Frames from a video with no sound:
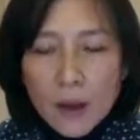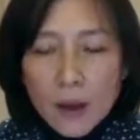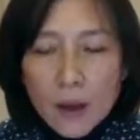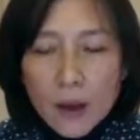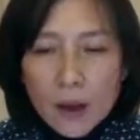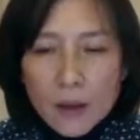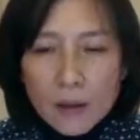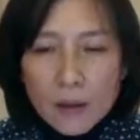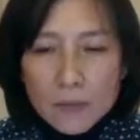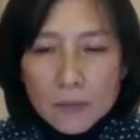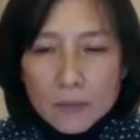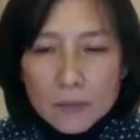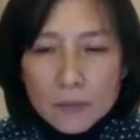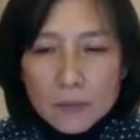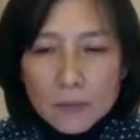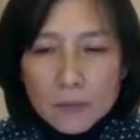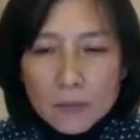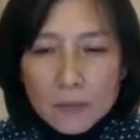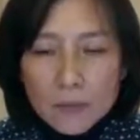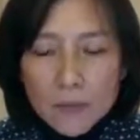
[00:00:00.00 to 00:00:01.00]

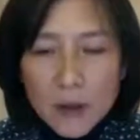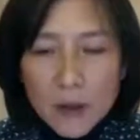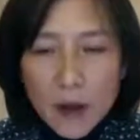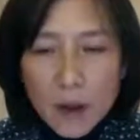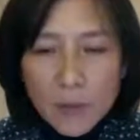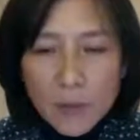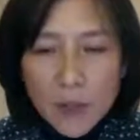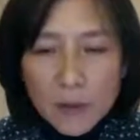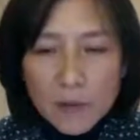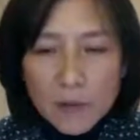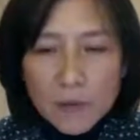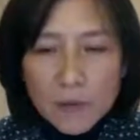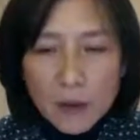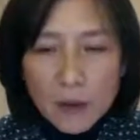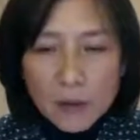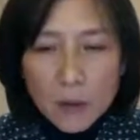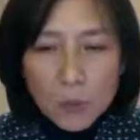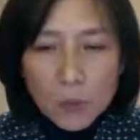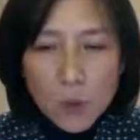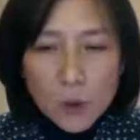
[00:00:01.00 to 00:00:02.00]
coming
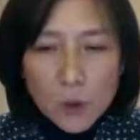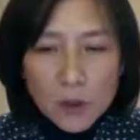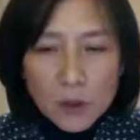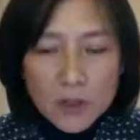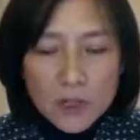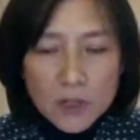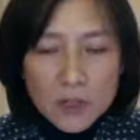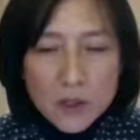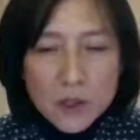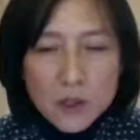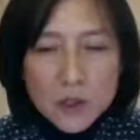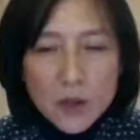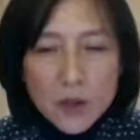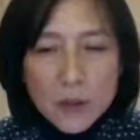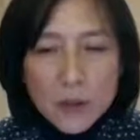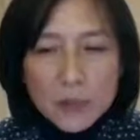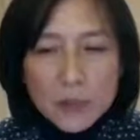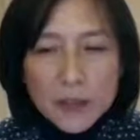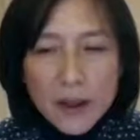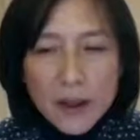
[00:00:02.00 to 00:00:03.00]
from the more
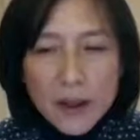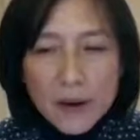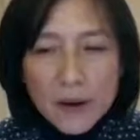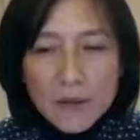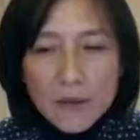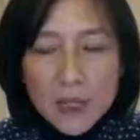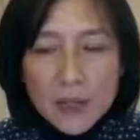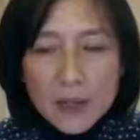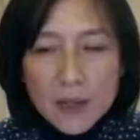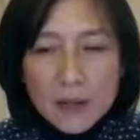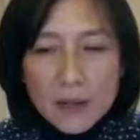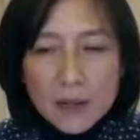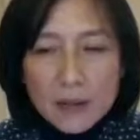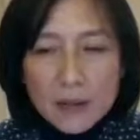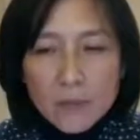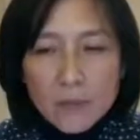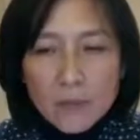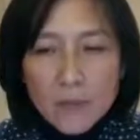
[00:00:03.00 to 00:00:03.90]
disturbed area